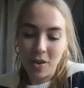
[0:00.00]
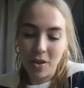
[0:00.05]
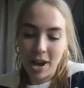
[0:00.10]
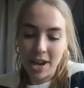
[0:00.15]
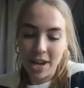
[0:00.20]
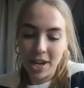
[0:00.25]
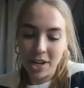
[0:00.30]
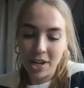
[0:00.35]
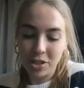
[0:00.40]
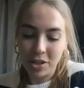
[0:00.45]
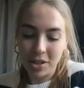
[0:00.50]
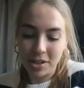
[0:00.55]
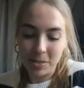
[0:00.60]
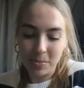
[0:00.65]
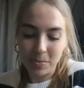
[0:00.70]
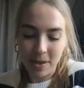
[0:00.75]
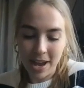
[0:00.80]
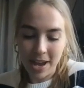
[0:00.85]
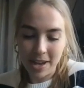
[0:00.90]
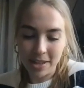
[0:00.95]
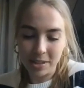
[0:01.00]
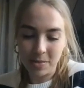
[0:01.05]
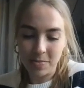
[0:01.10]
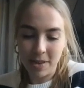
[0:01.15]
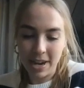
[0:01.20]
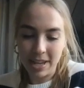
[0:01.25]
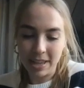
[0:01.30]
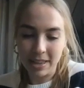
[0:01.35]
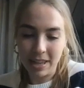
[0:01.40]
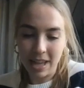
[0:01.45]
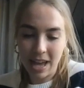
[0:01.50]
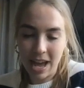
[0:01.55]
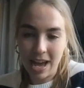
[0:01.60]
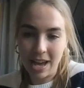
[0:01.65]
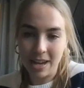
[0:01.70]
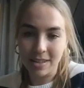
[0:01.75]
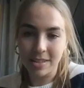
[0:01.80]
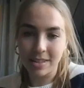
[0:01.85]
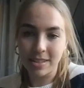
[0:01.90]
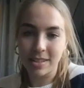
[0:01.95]
I just passed my
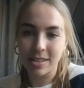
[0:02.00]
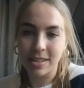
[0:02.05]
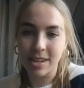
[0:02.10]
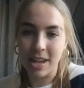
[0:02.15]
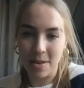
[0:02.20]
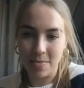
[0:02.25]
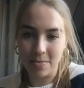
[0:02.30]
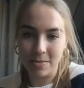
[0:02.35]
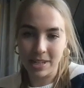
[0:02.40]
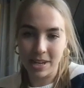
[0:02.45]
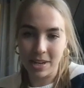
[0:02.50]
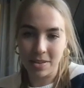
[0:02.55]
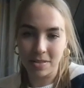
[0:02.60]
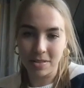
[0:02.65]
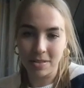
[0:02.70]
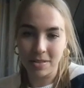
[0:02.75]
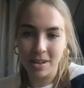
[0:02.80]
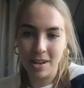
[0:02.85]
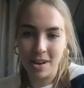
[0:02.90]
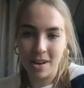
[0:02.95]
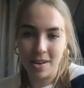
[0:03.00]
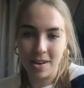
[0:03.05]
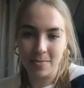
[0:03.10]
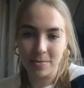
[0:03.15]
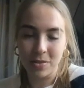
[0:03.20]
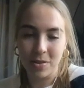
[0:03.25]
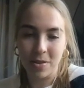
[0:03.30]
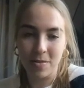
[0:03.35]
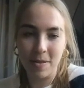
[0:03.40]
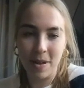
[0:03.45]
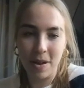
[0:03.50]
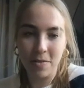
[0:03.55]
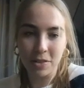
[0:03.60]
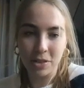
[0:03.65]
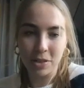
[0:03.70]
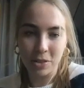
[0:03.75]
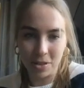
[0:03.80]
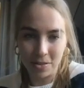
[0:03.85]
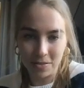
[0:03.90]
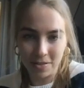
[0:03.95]
last MTEL. So I'm now a
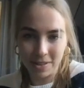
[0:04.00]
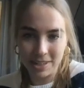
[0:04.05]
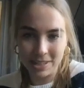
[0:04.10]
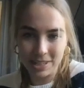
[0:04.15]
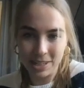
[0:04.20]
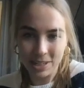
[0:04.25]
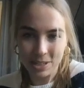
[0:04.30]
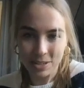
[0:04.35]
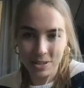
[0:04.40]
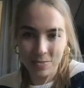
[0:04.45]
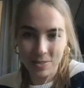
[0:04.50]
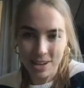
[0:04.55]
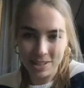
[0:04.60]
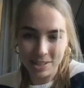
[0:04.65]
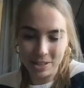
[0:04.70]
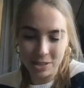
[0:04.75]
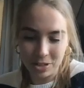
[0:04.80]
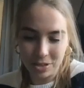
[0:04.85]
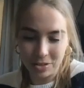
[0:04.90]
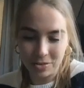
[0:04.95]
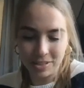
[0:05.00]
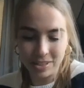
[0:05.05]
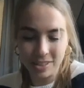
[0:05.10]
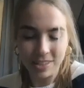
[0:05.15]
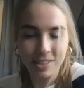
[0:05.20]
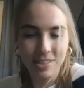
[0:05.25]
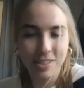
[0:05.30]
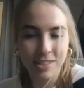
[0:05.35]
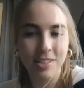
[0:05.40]
certified teacher in Massachusetts.